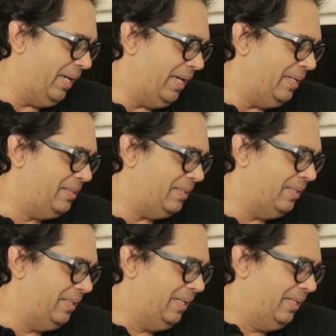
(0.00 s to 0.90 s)
and
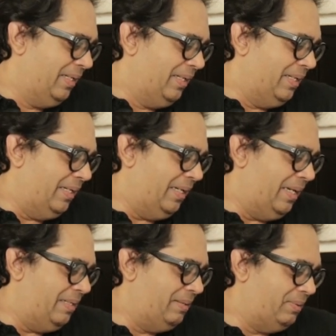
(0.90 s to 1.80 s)

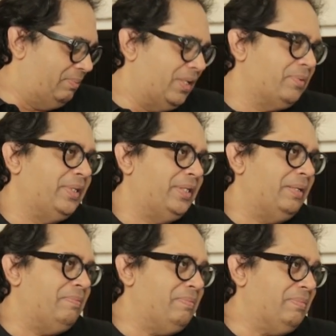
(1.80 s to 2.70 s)
work with
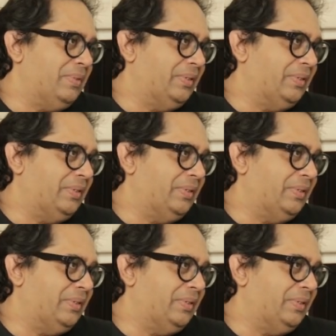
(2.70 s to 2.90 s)
him.